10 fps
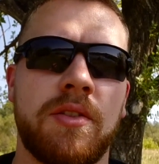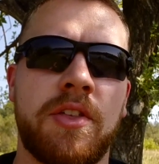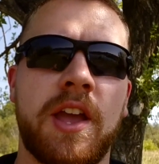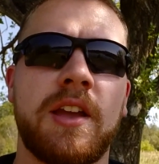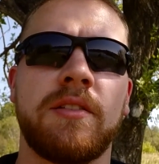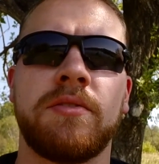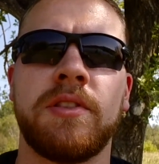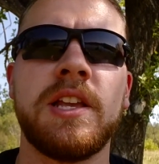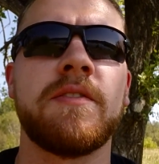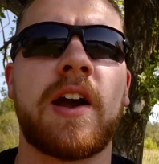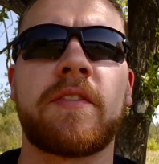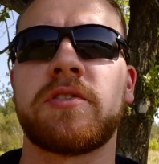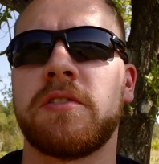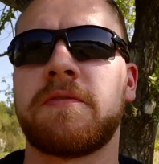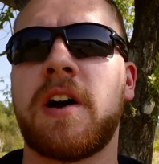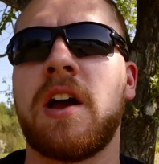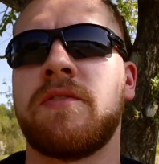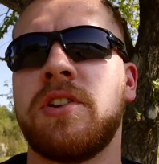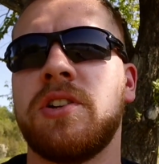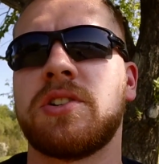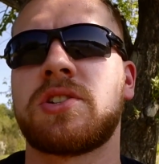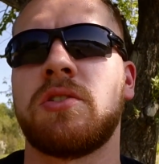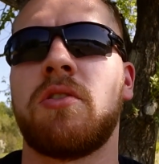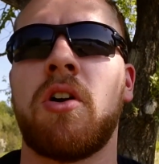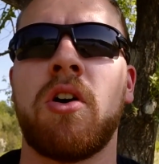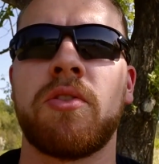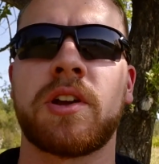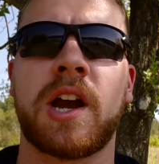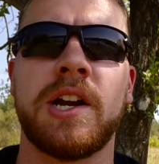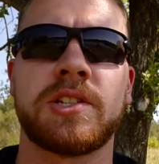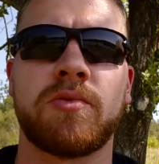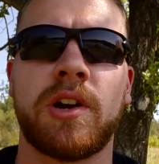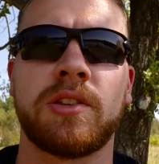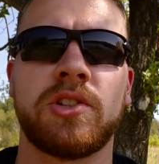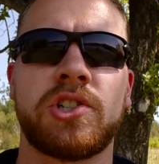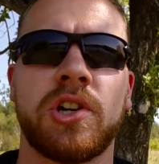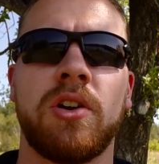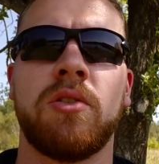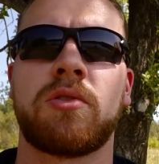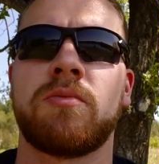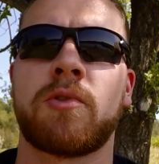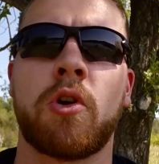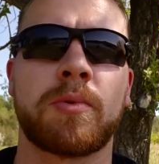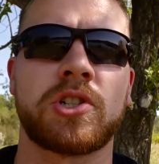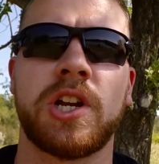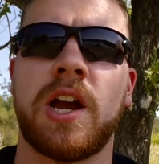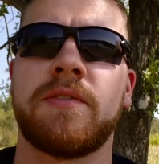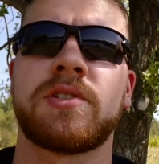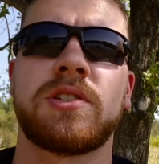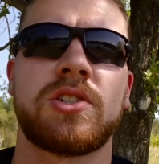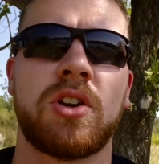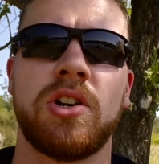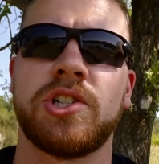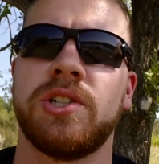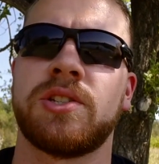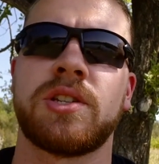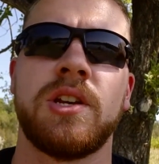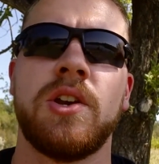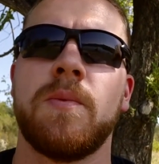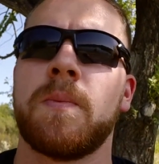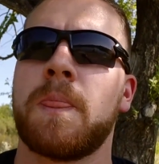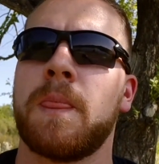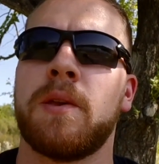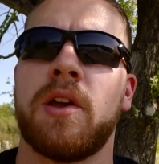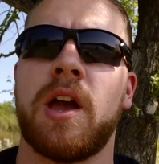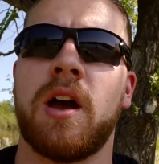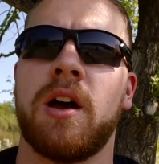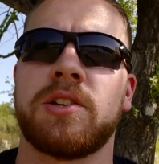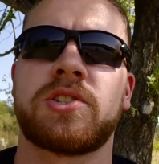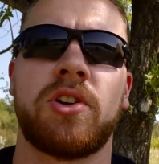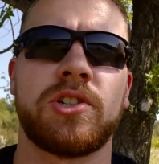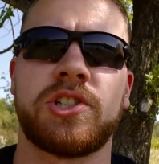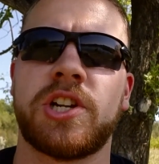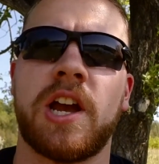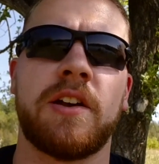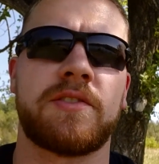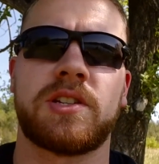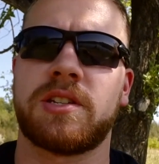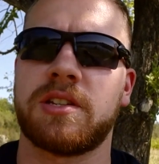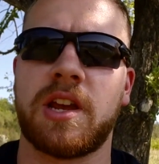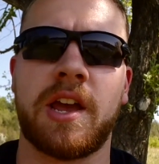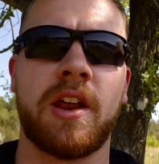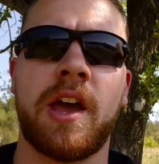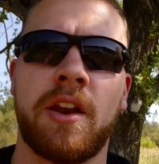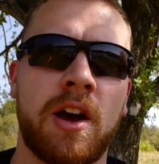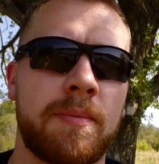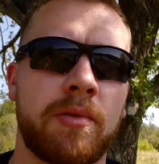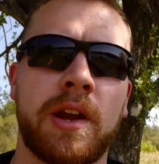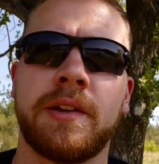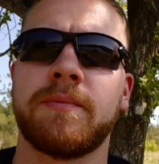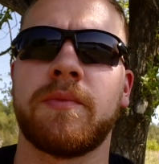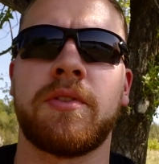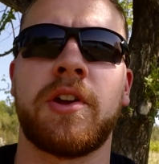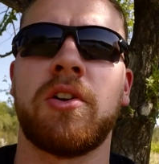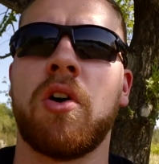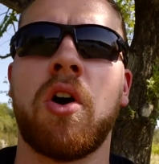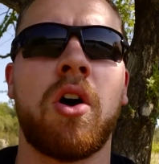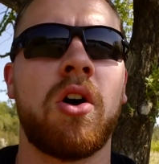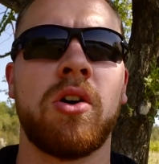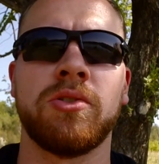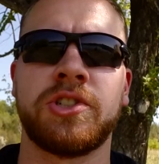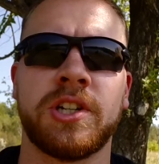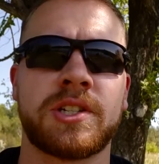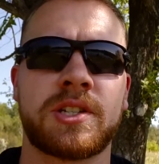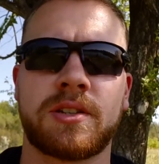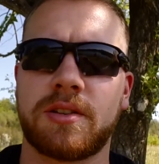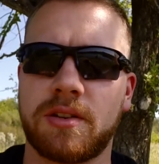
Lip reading: they leave after the 5 years. So all the guys running the show, corporal chefs, sergeants, sergeant chefs, and up, right? They're all just